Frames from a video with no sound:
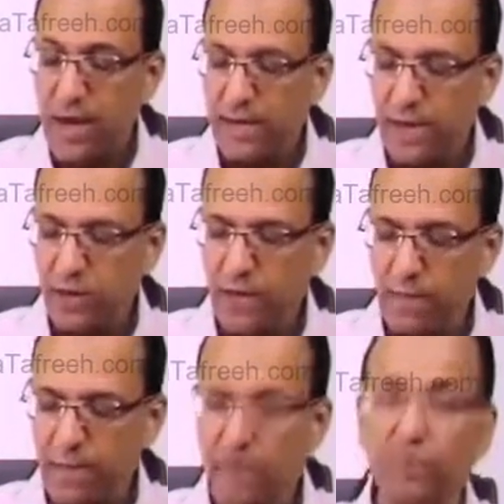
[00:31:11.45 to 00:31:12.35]
Can you tell
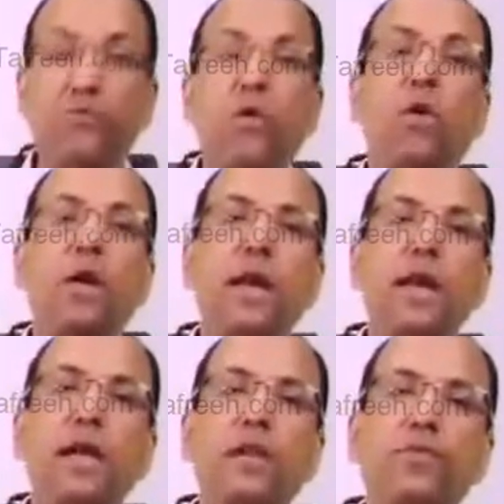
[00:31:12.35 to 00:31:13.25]
me the 4
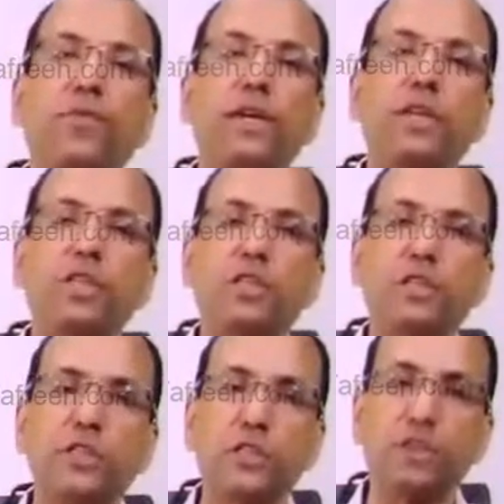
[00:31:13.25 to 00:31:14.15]
clinical
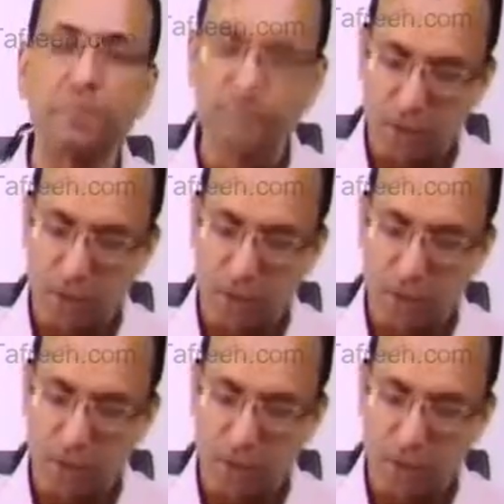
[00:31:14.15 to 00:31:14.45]
features